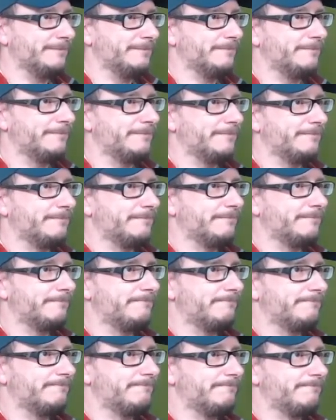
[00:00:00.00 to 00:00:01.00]

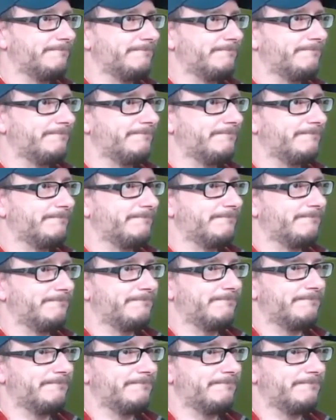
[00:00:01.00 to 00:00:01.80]
No one is speaking in this clip.